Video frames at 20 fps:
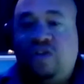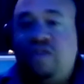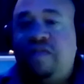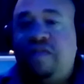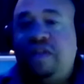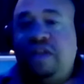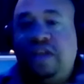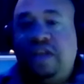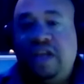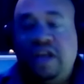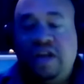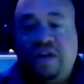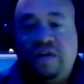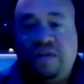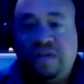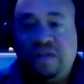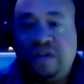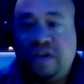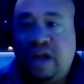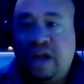over the
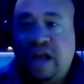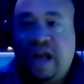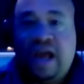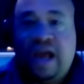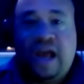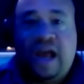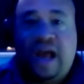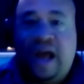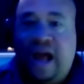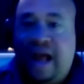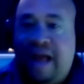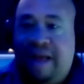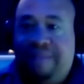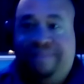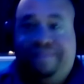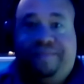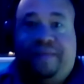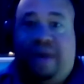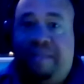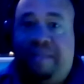years,
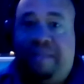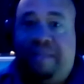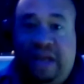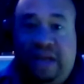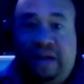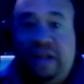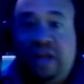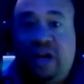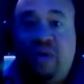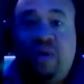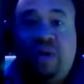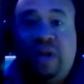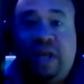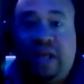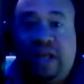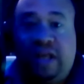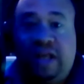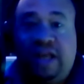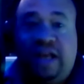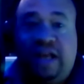I mean,
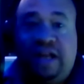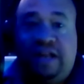literally,